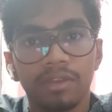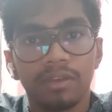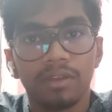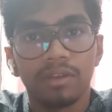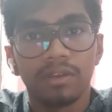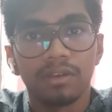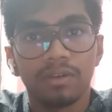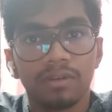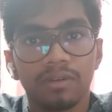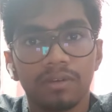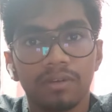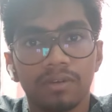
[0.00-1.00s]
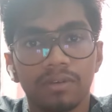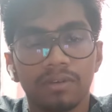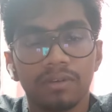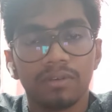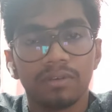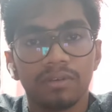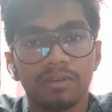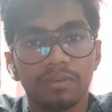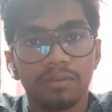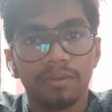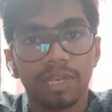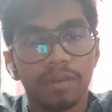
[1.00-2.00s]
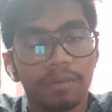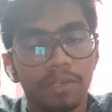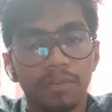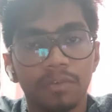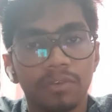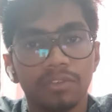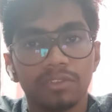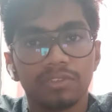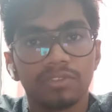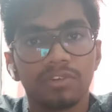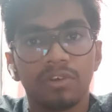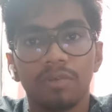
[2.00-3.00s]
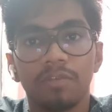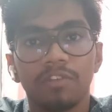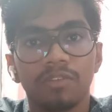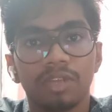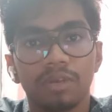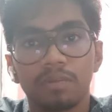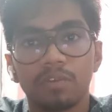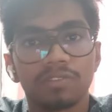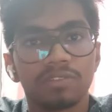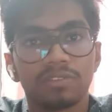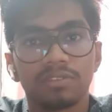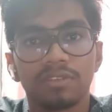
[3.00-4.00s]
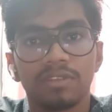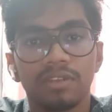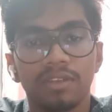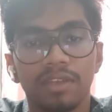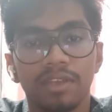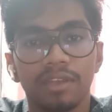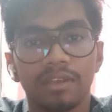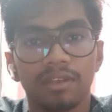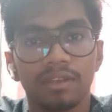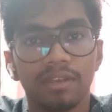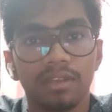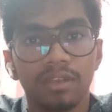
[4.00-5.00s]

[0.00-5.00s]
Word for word: uh, uh, I'll be doing this job with utmost sincerity and